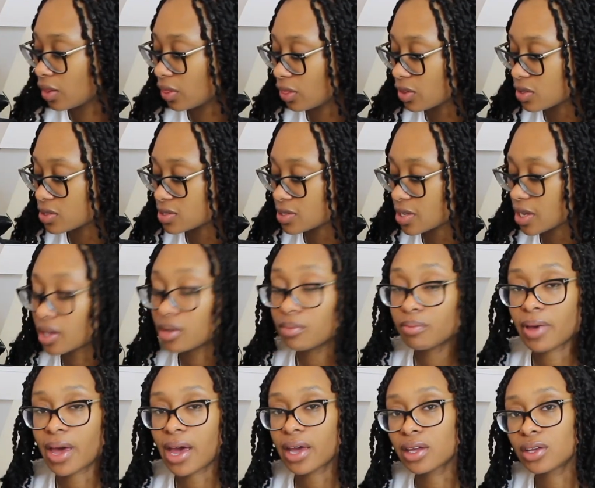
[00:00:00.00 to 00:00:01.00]
The
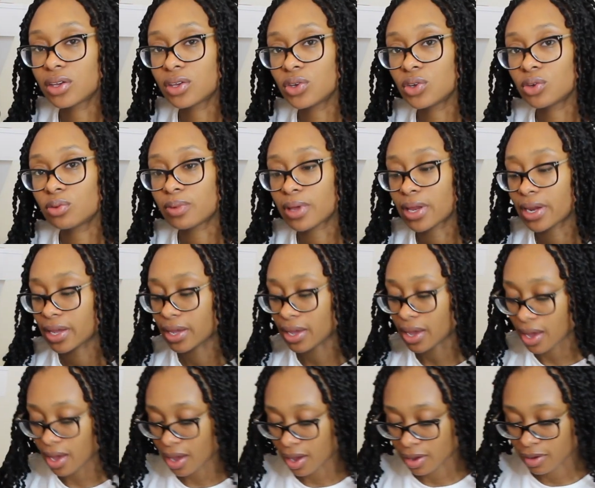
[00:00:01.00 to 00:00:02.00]
second packing cube that I
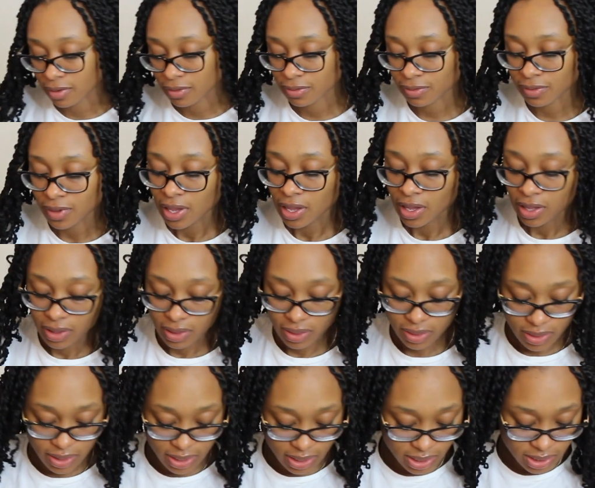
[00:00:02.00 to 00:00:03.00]

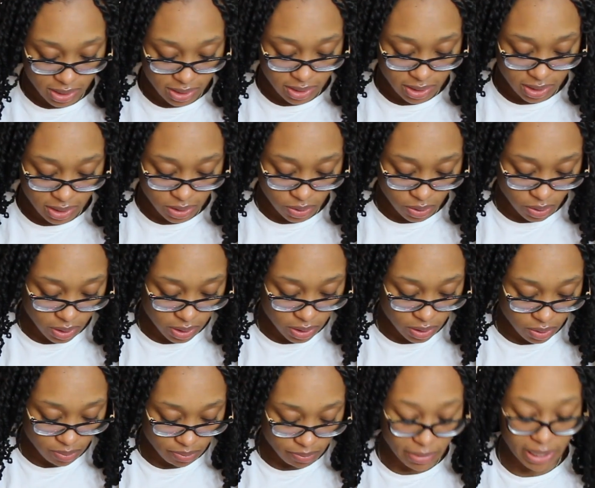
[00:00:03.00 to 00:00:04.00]
have, this
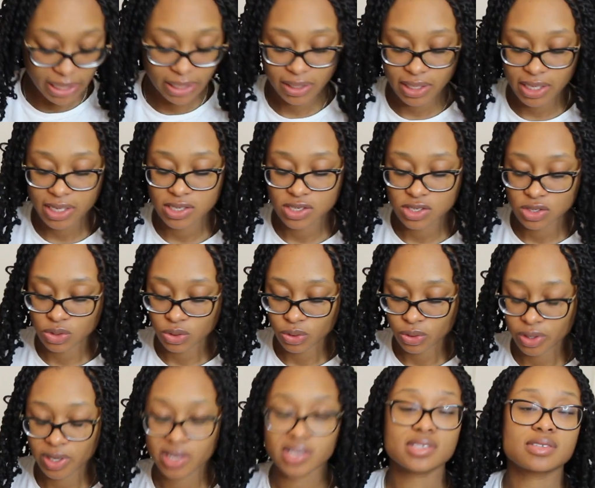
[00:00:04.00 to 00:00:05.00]
mainly
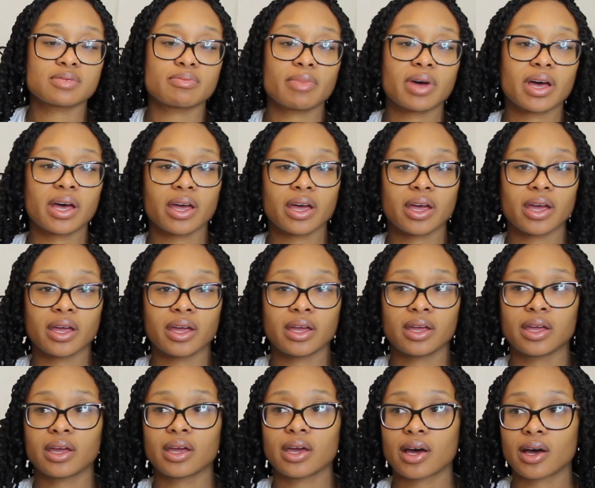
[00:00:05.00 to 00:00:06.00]
stores
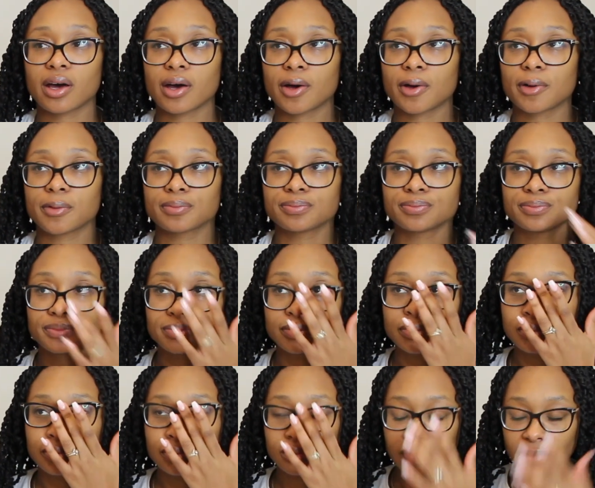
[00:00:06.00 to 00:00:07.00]
my
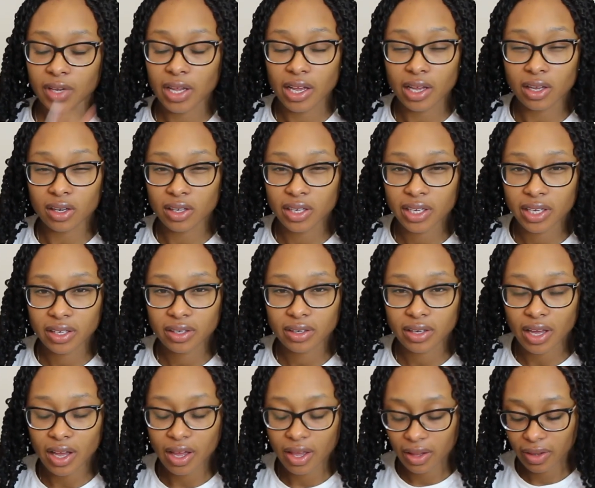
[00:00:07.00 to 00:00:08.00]
elegant
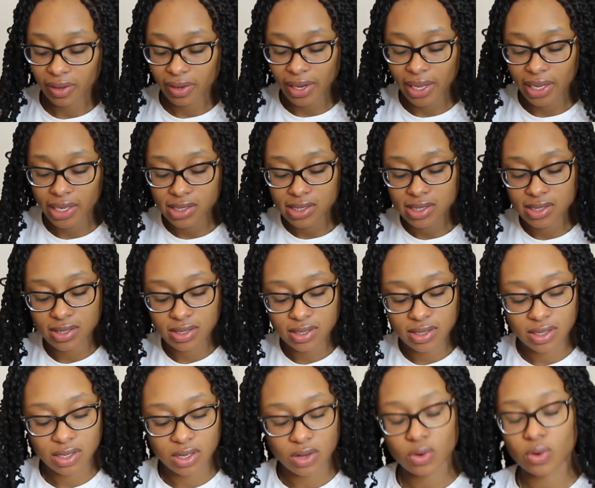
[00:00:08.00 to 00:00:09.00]

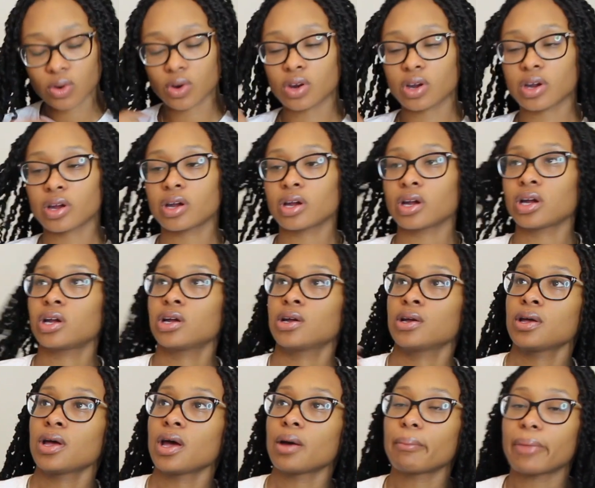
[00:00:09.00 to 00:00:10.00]
nights or
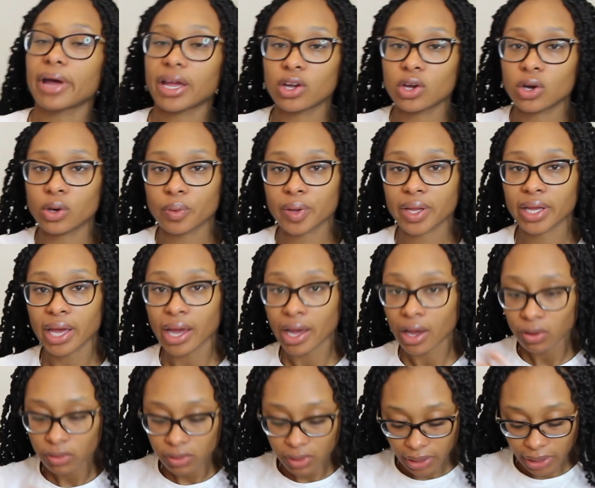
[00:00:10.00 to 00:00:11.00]
my going
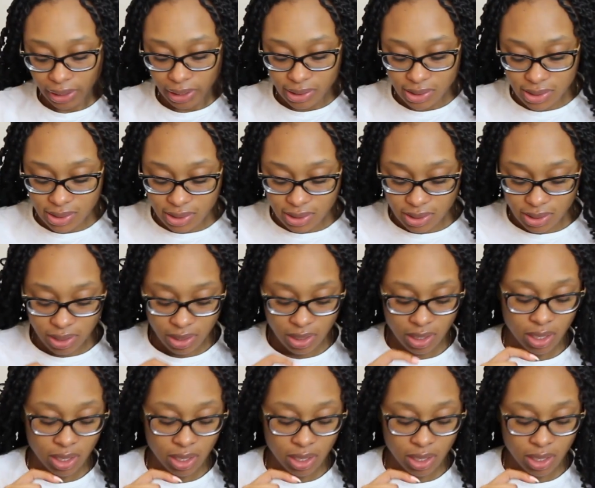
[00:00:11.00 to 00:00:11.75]
out nights.